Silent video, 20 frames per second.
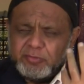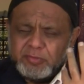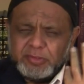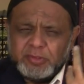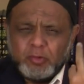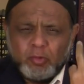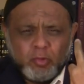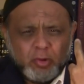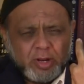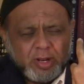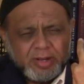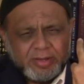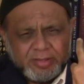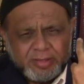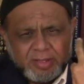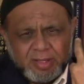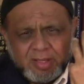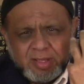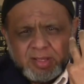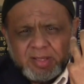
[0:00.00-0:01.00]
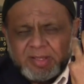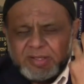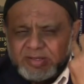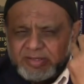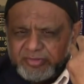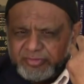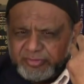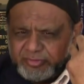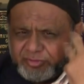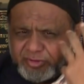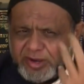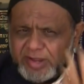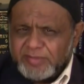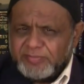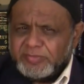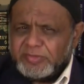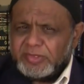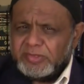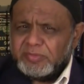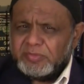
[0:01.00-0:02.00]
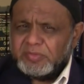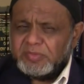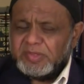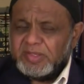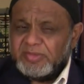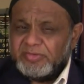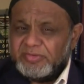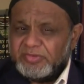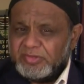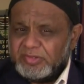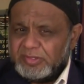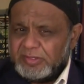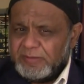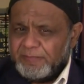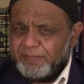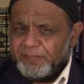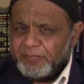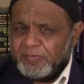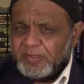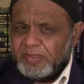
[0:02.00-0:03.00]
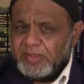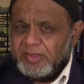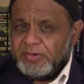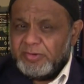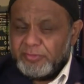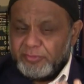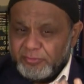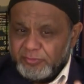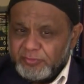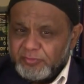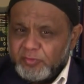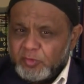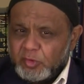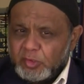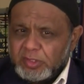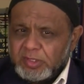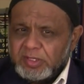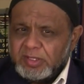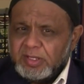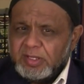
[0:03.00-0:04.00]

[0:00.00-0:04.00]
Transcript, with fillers: But the Quran describes him as truthful,